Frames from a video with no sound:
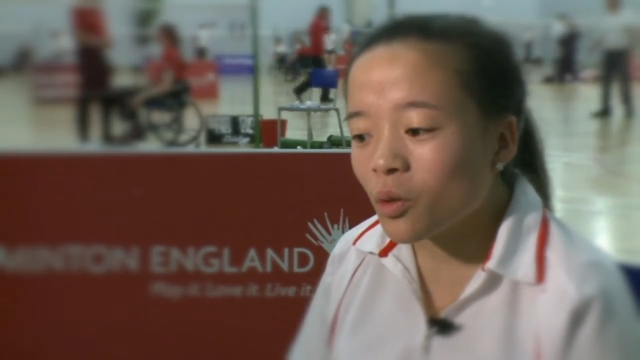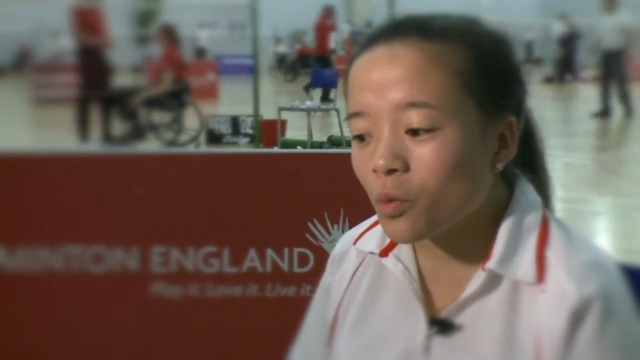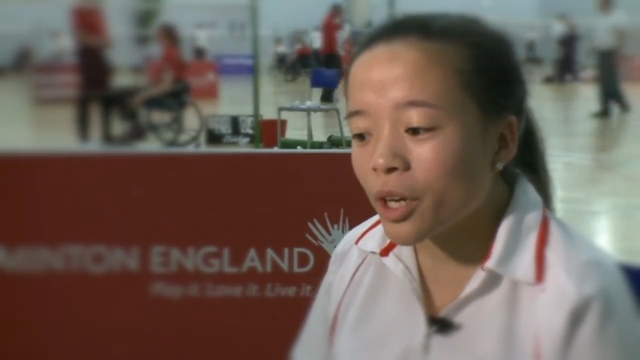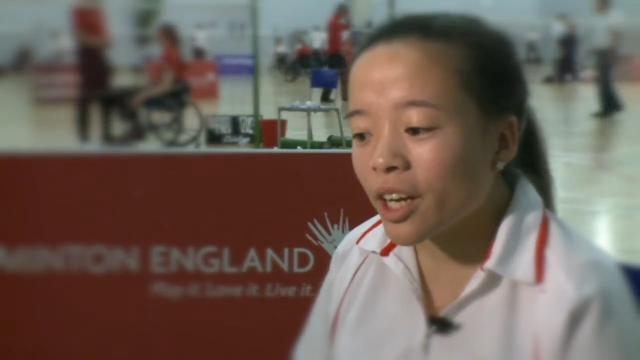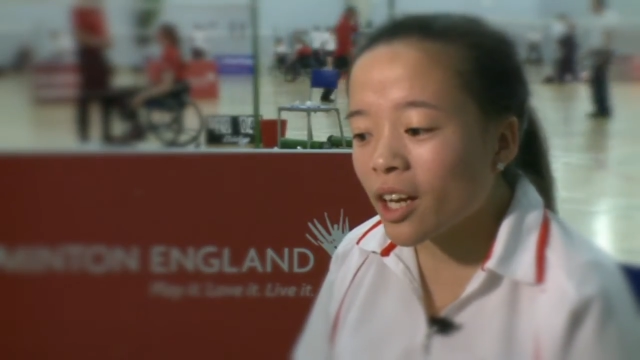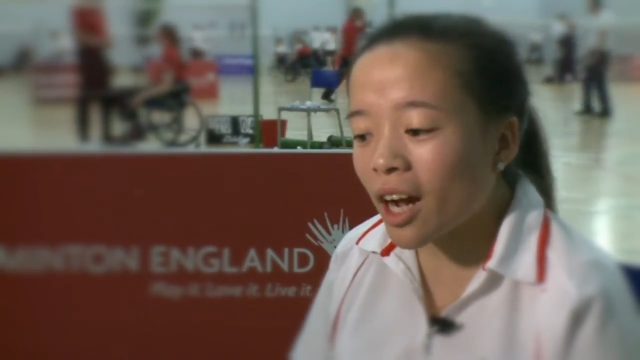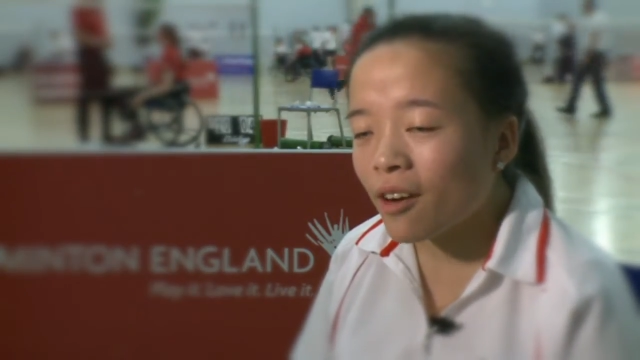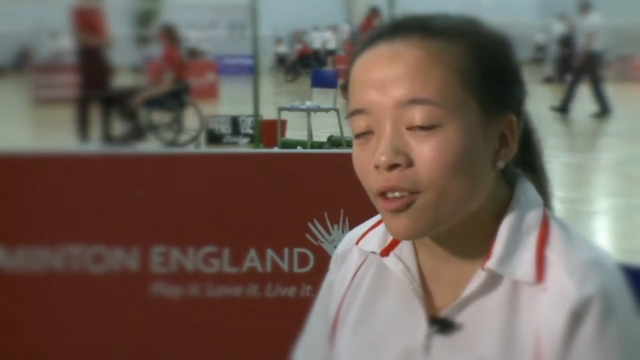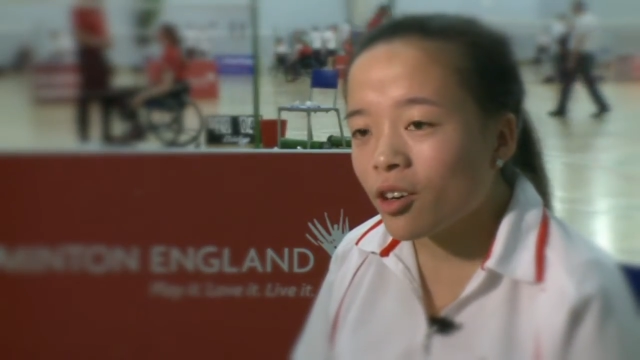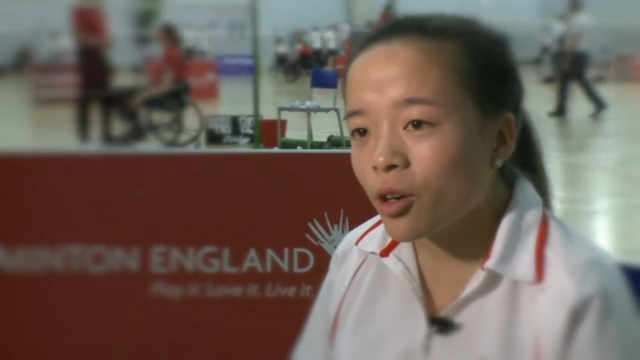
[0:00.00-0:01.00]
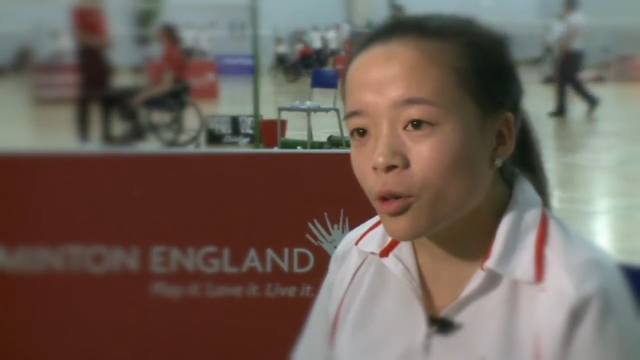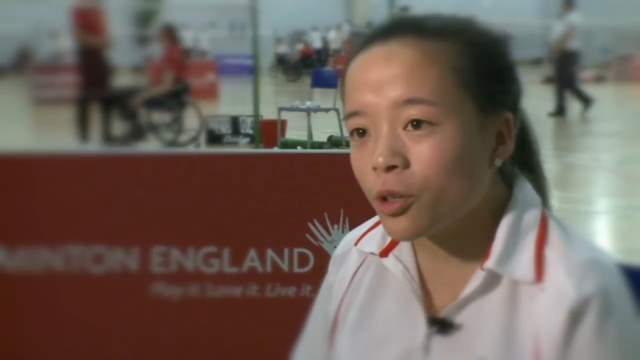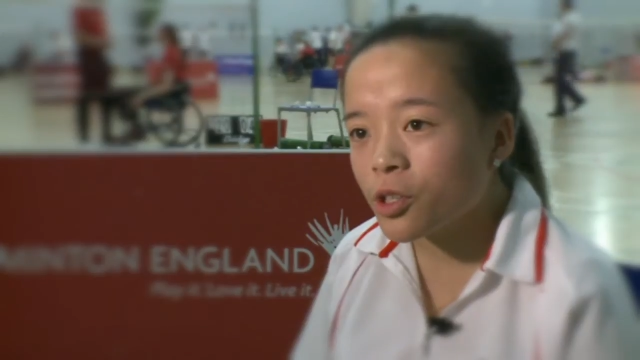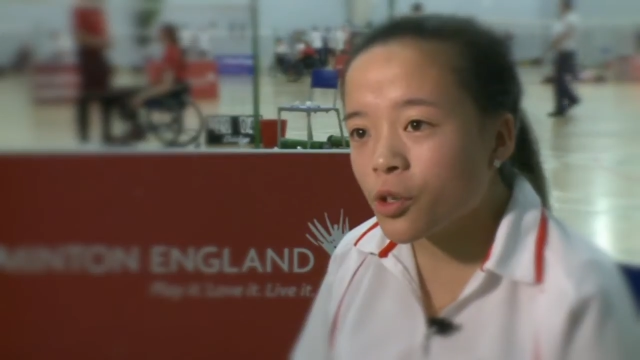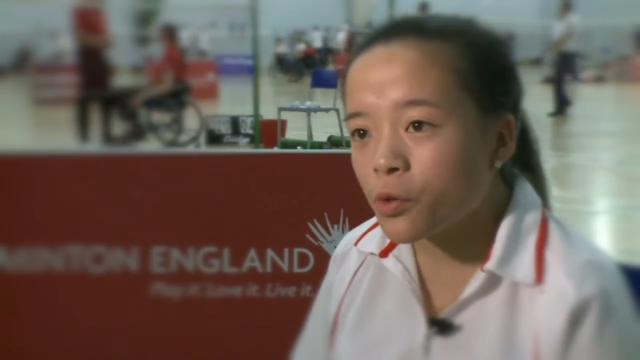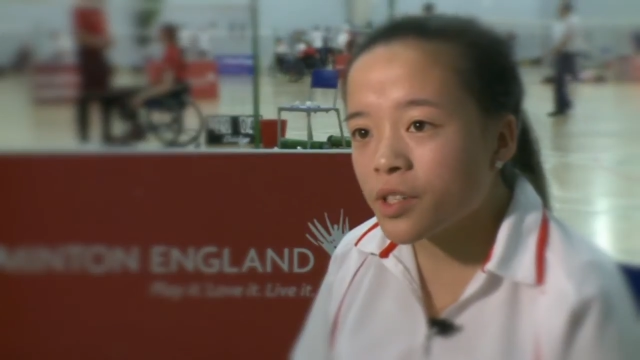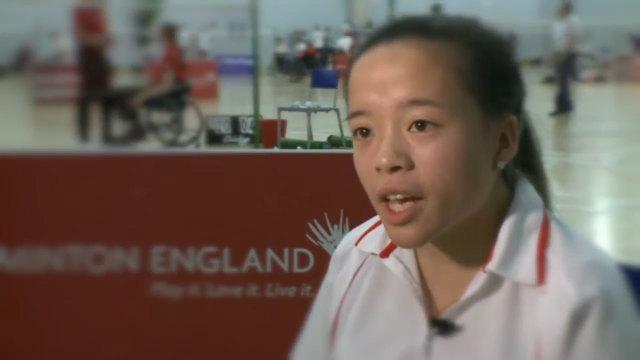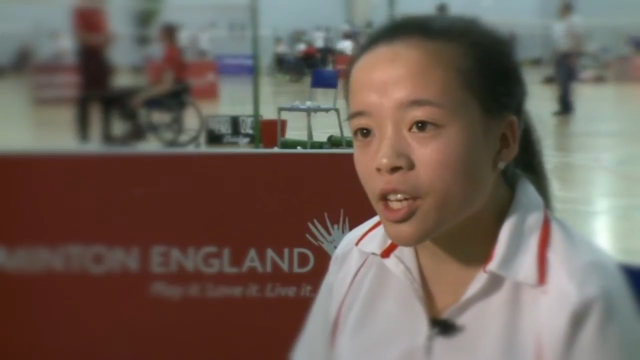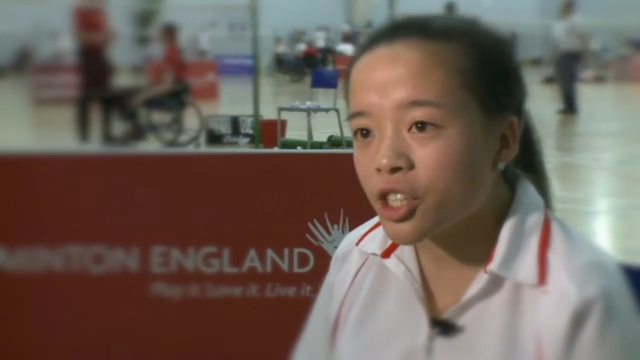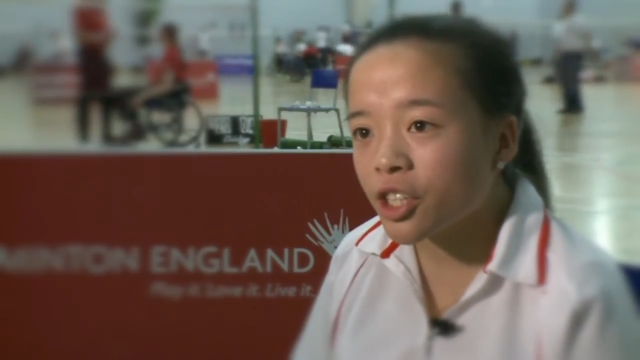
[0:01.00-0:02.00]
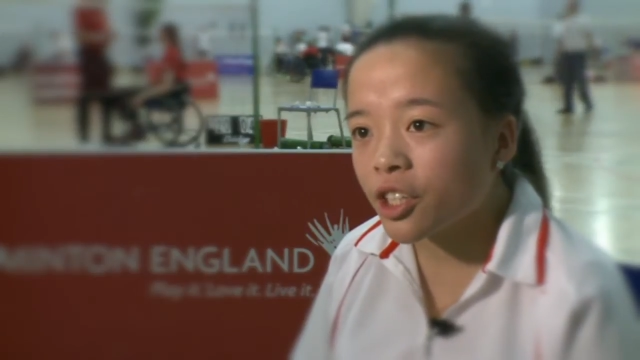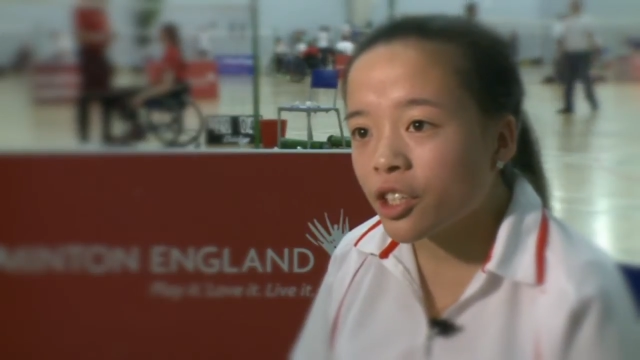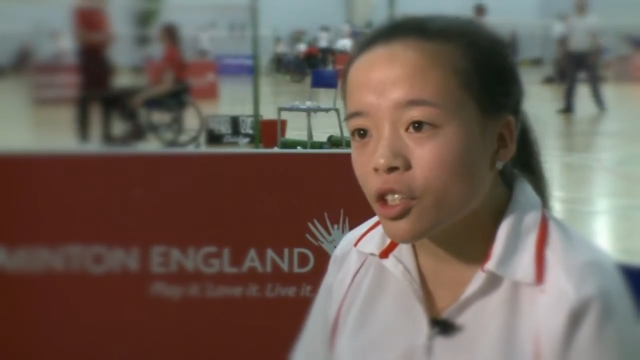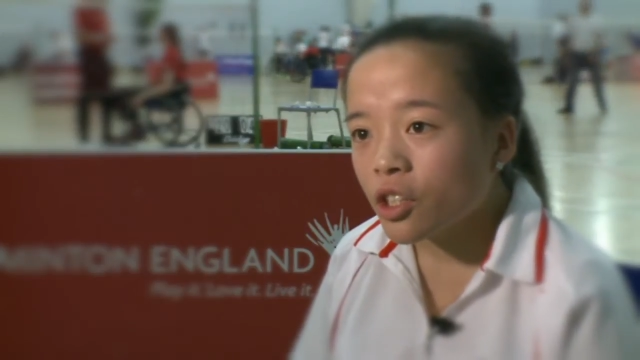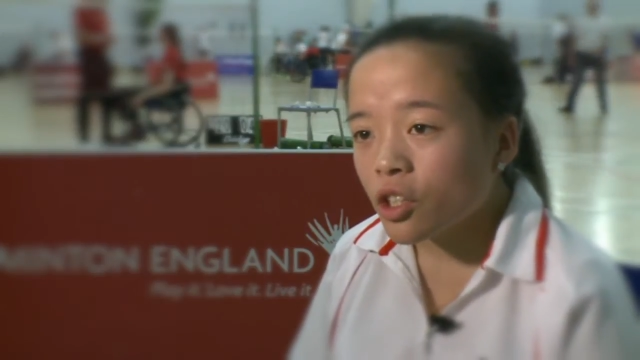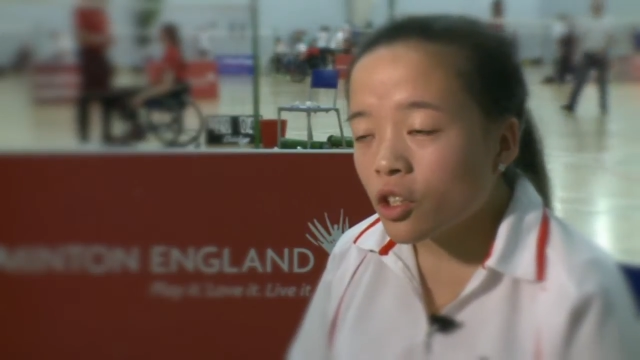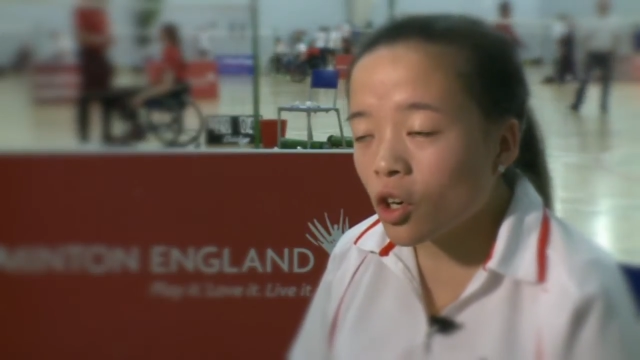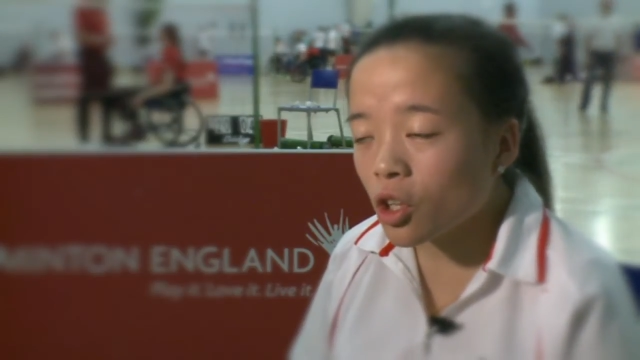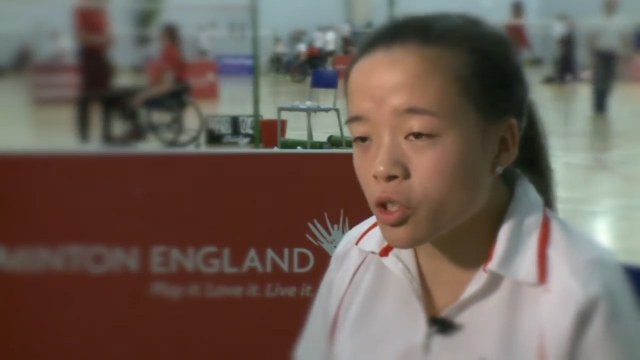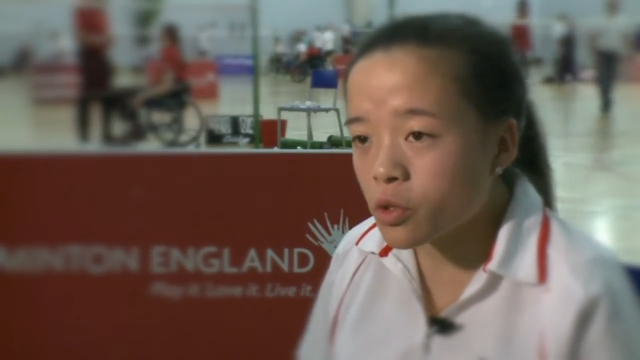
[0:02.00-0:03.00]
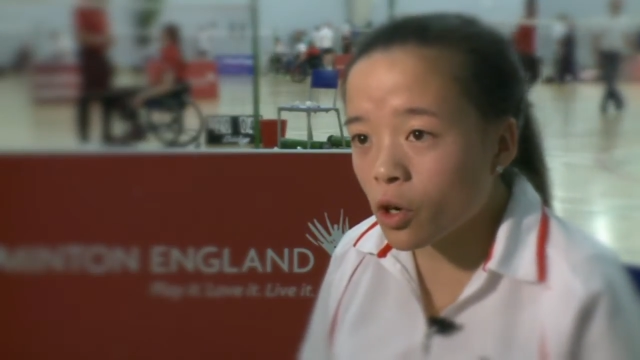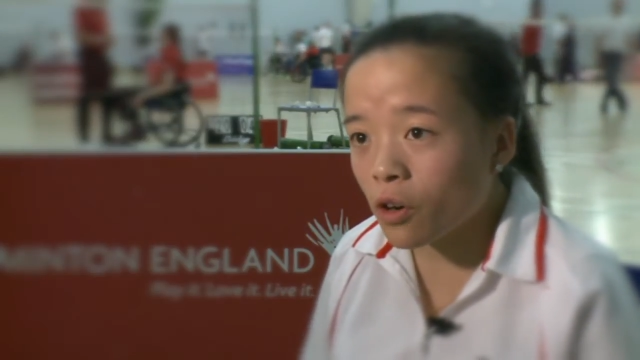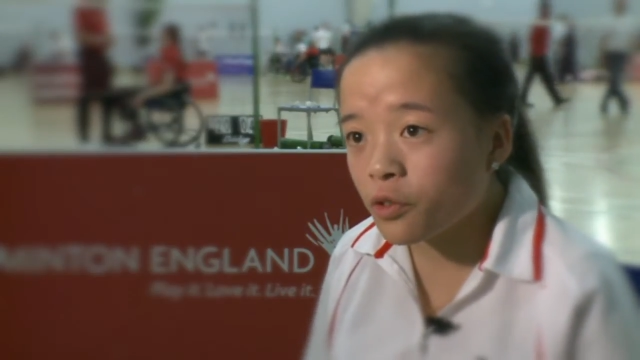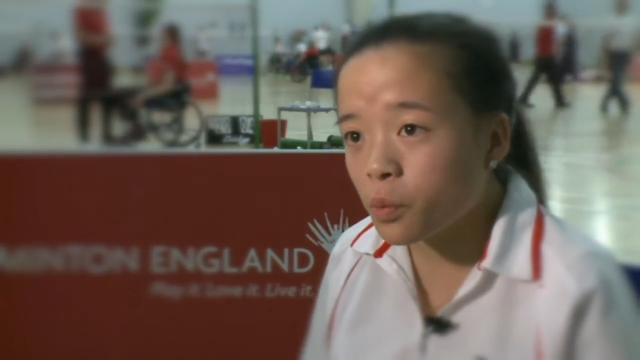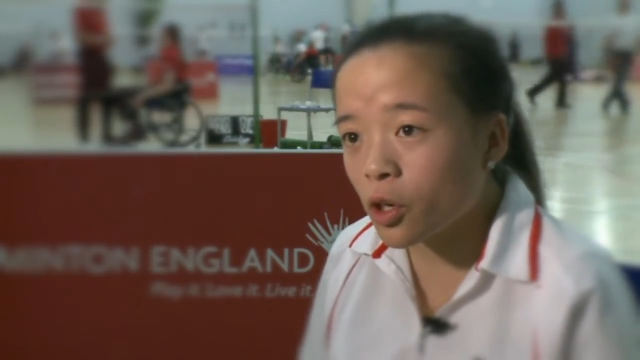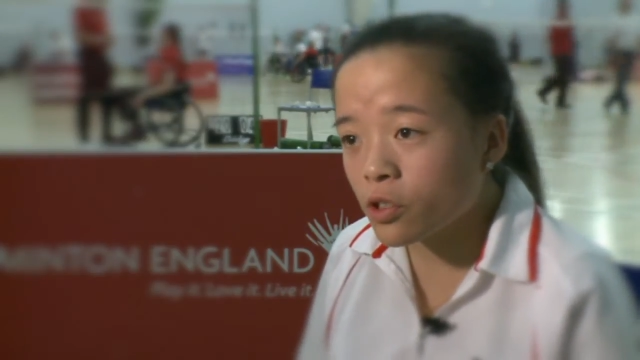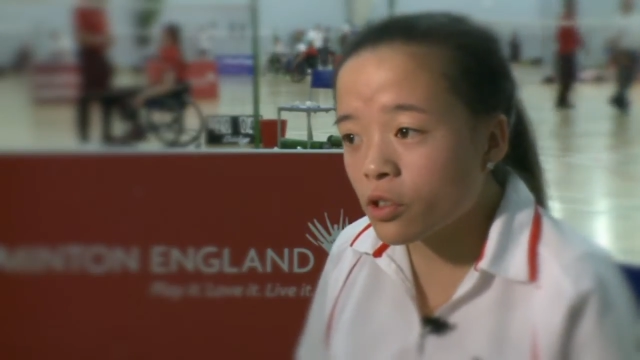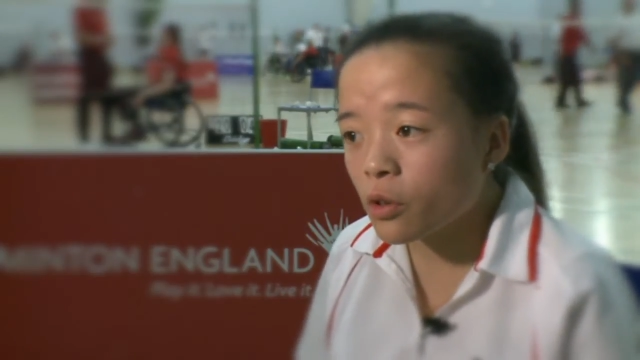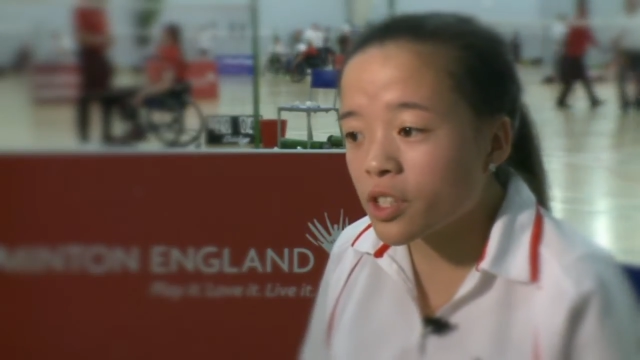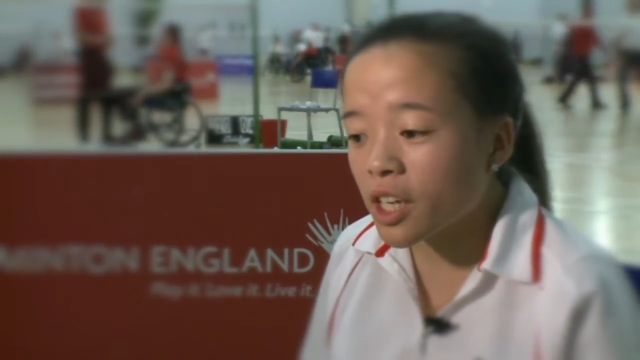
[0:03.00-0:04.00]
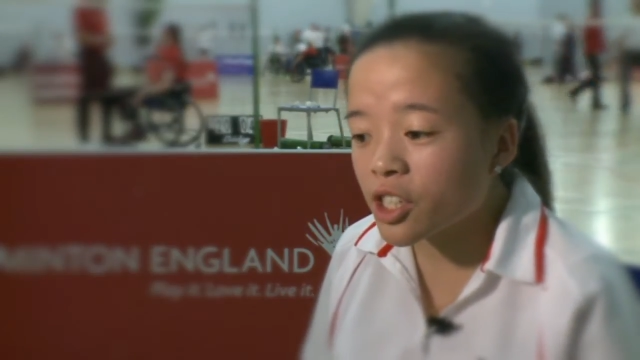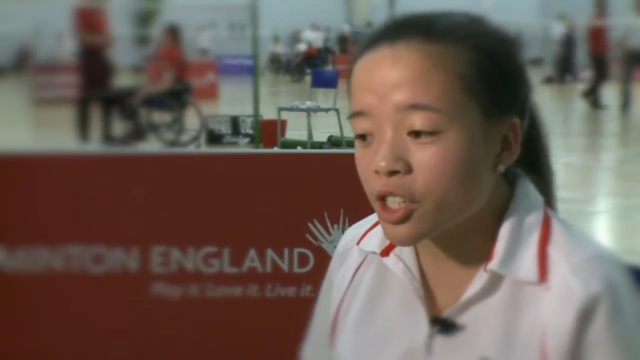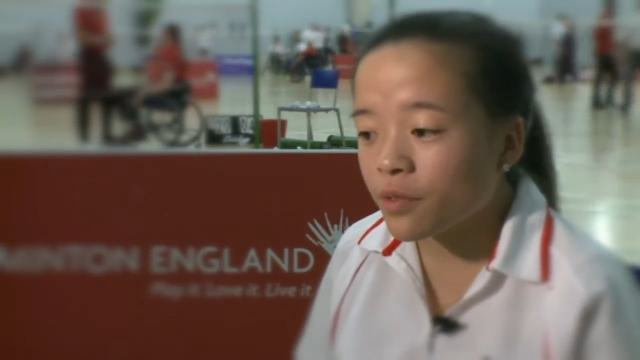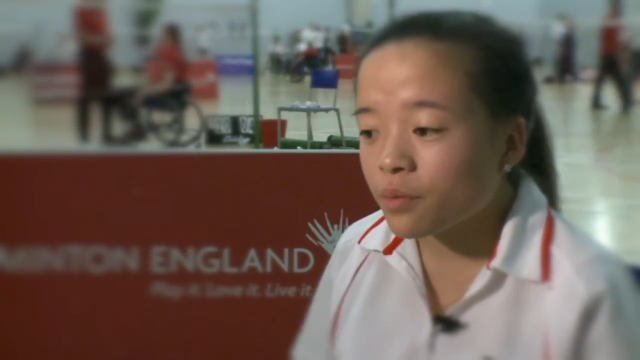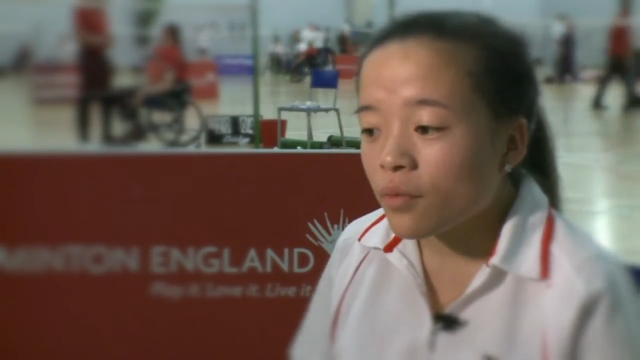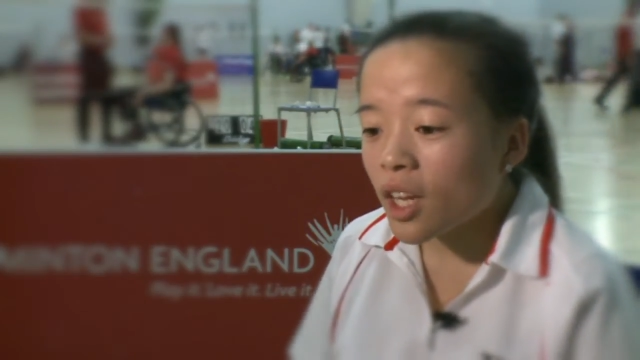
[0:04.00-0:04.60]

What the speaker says: we have our own association called Dwarf Sports Association,